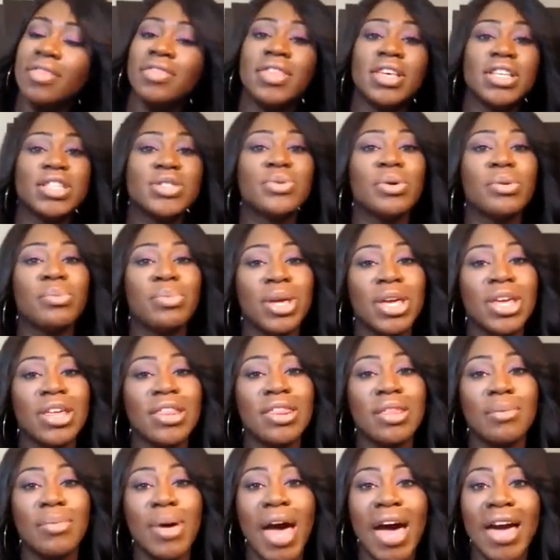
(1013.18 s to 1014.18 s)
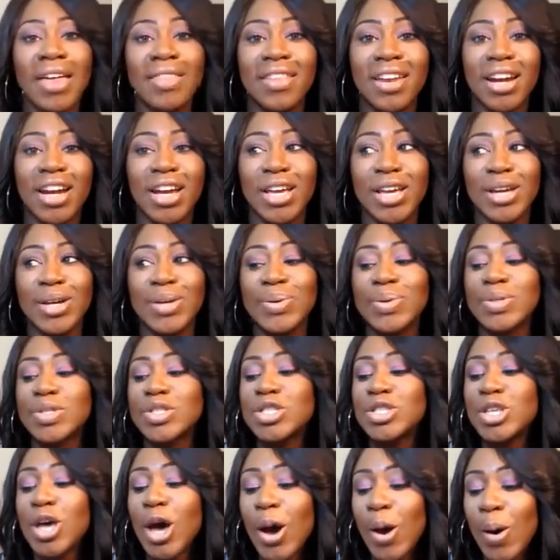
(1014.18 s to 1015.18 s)
This will be the bag that I use.
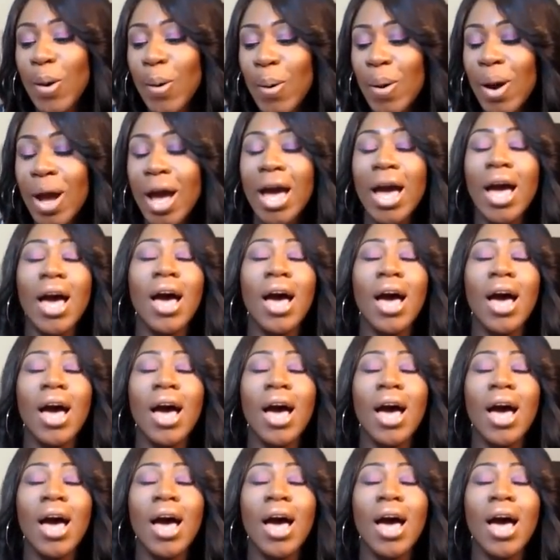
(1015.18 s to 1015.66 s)
So,